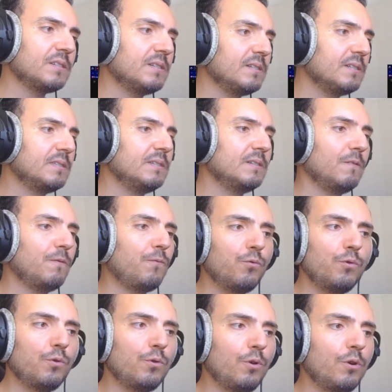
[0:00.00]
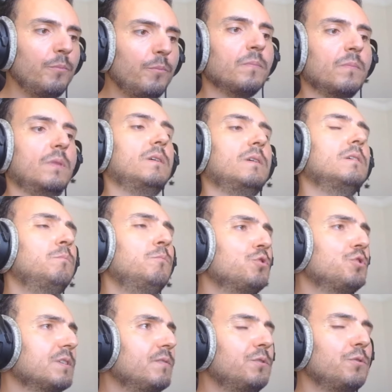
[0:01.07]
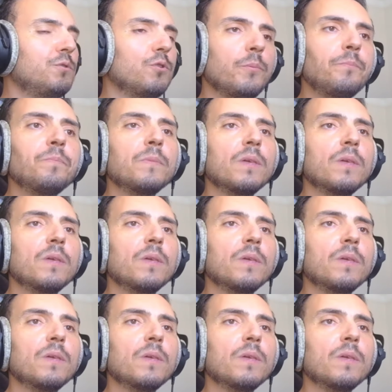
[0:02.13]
the full music video.